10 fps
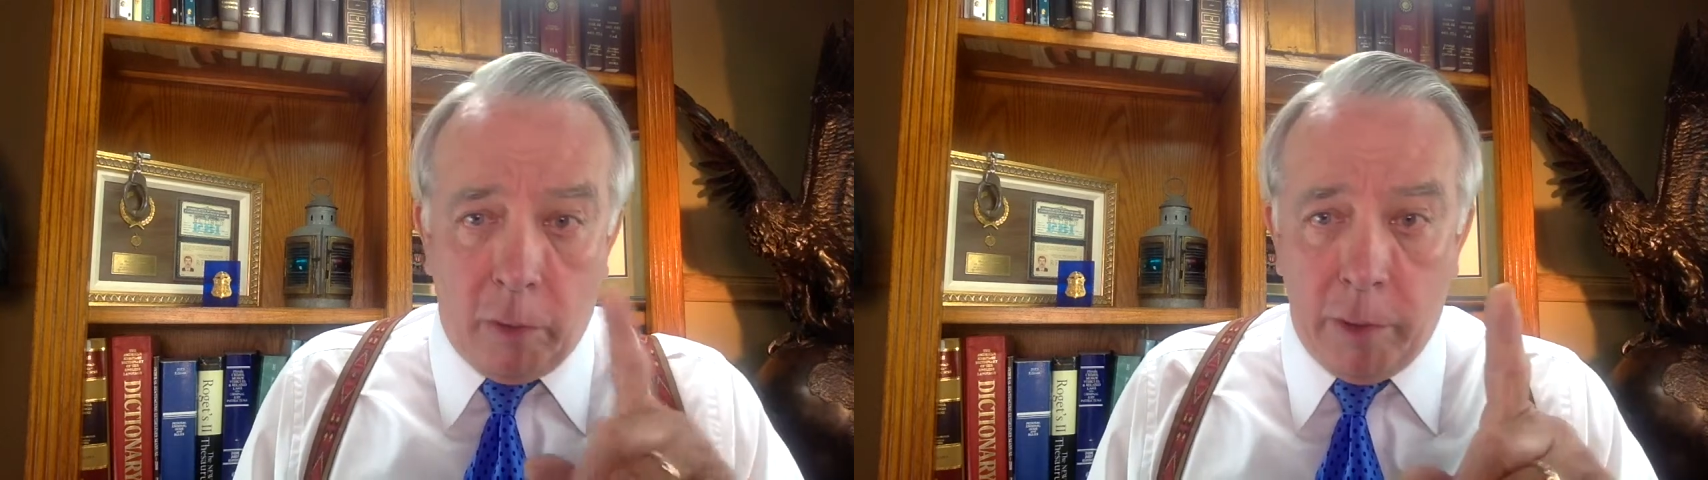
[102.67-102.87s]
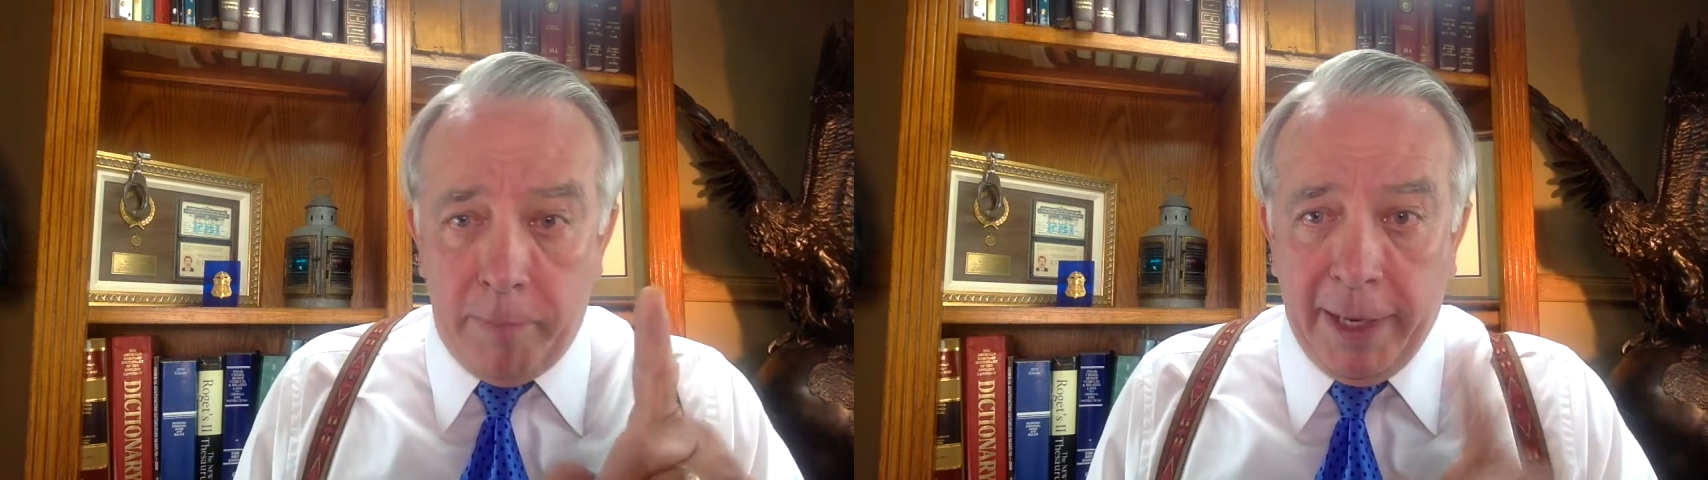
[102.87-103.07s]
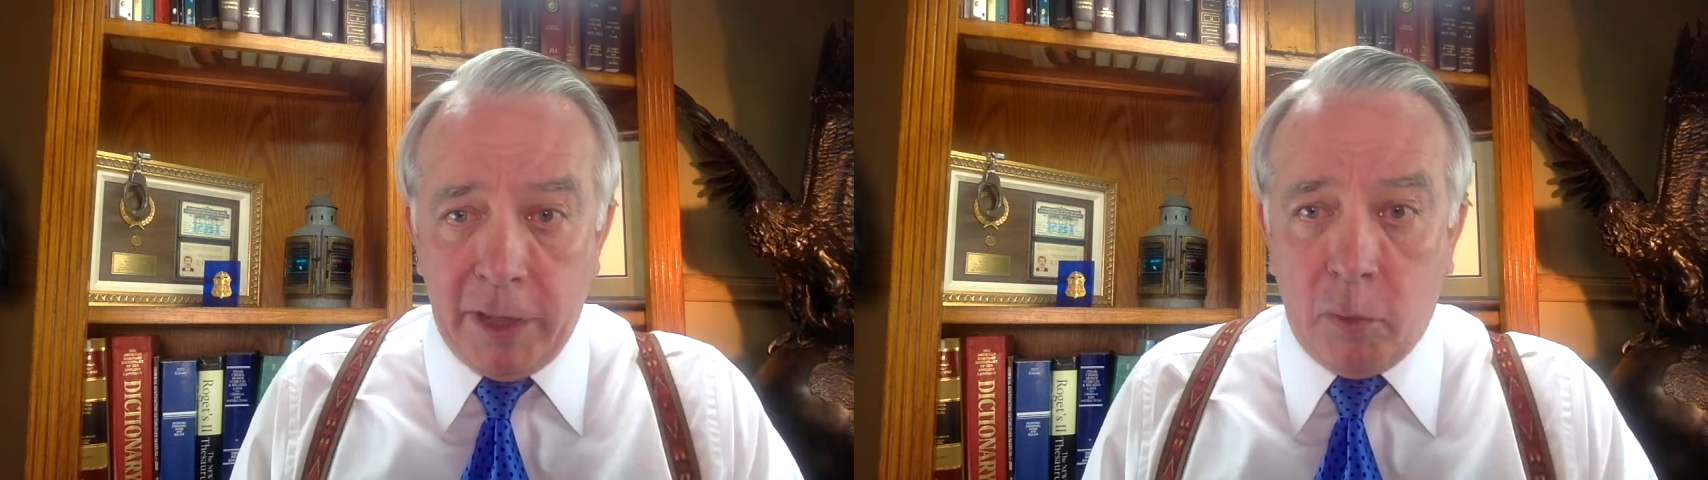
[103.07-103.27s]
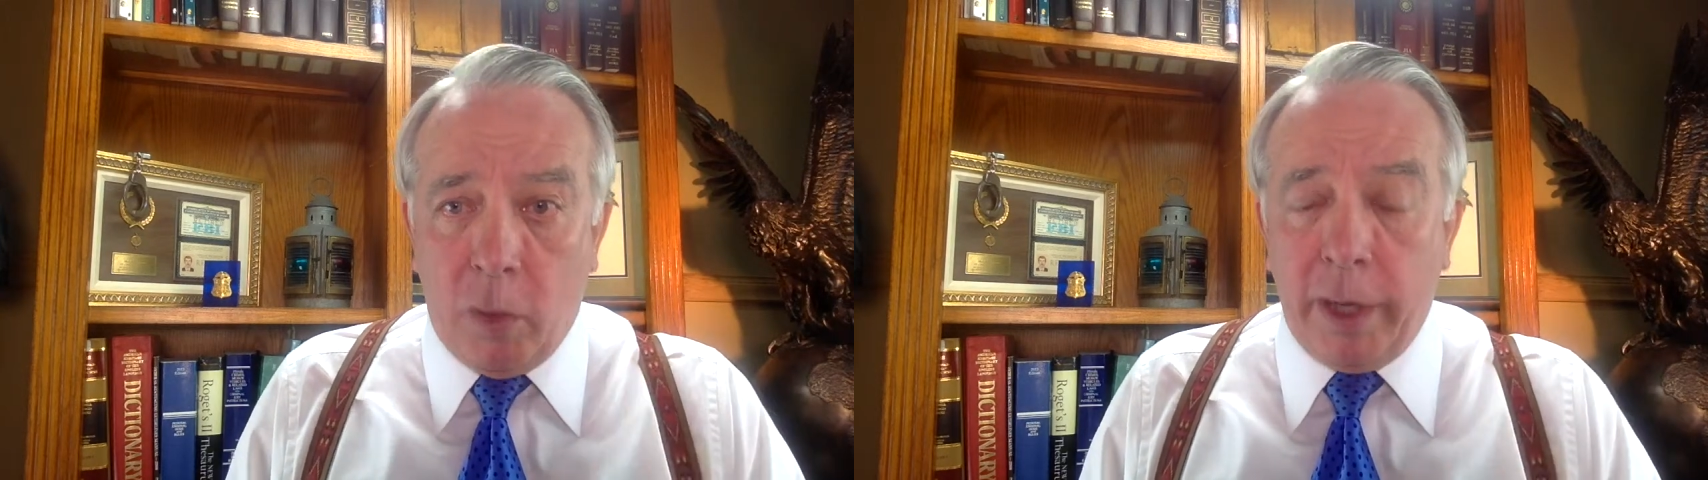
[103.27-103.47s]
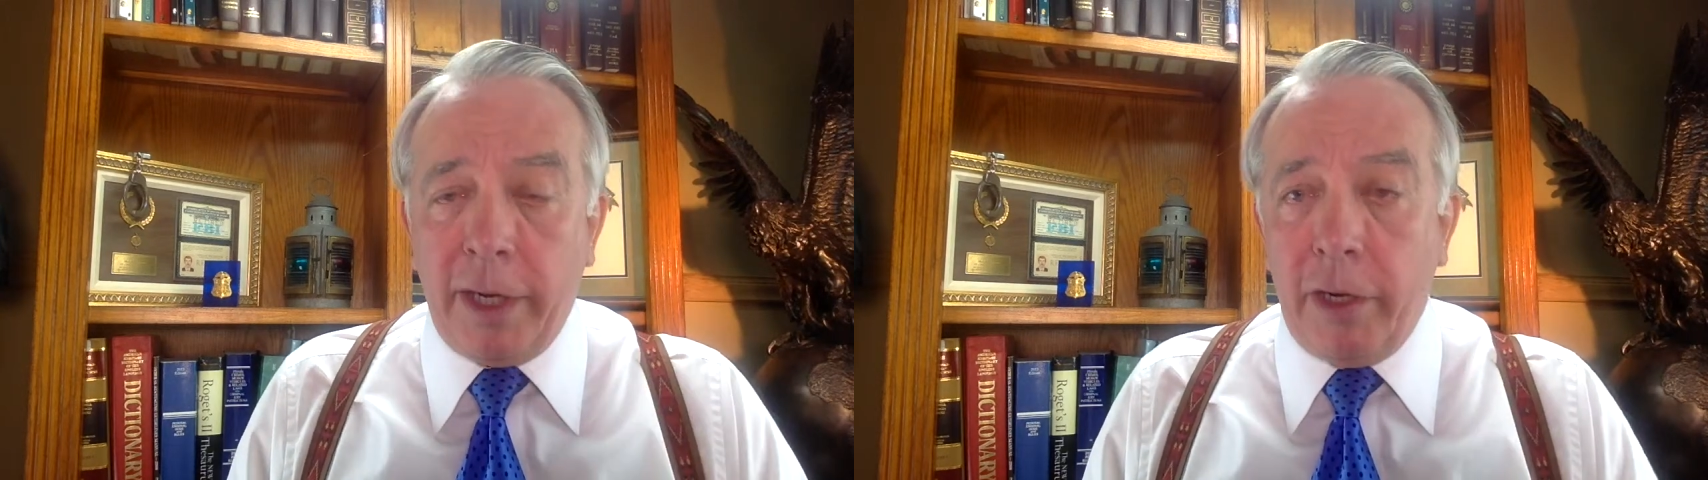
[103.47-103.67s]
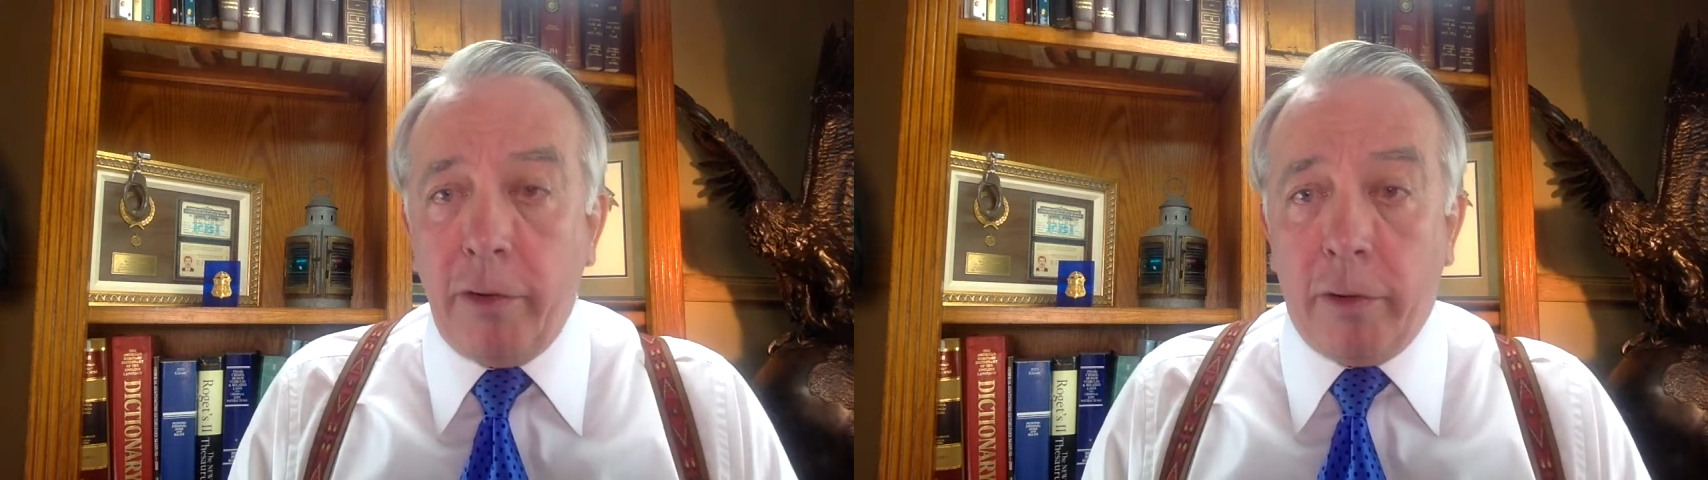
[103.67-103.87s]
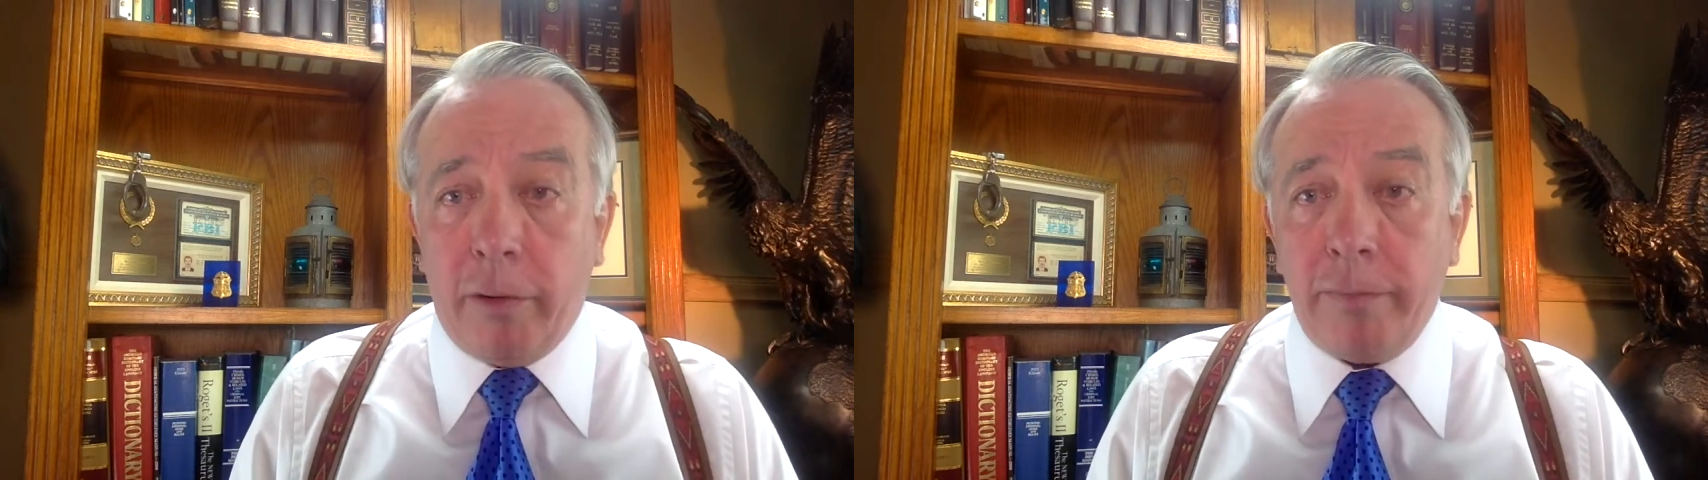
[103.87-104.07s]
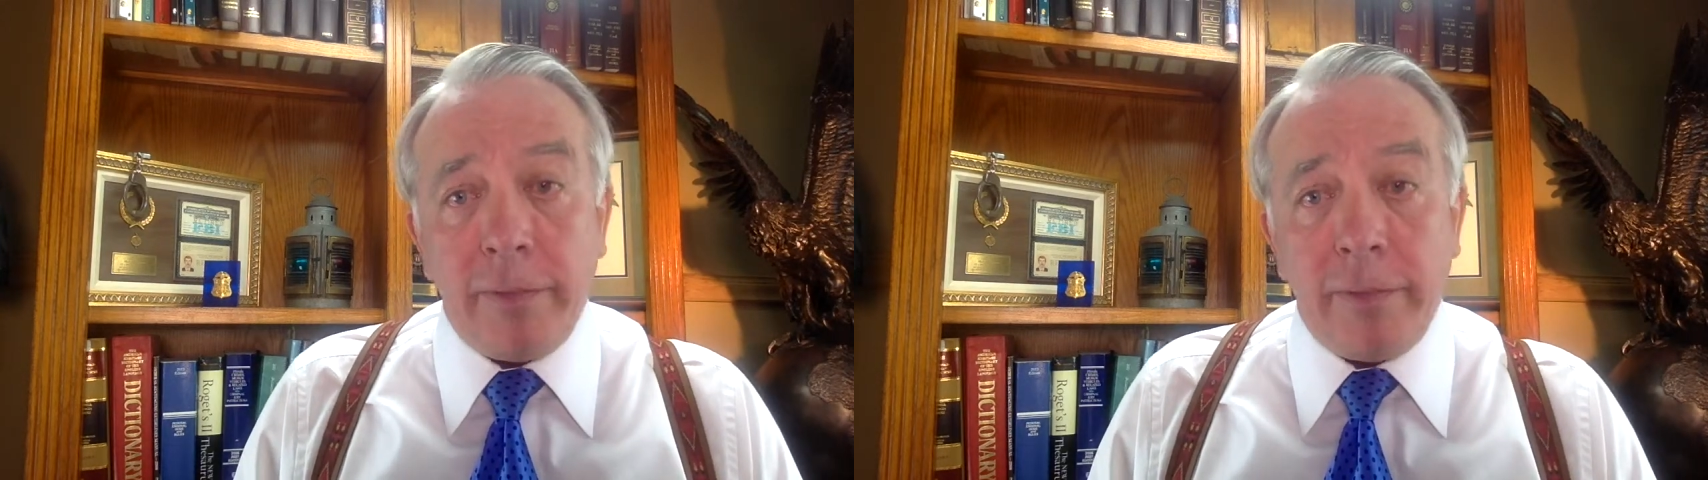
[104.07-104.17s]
on page 1 in Google.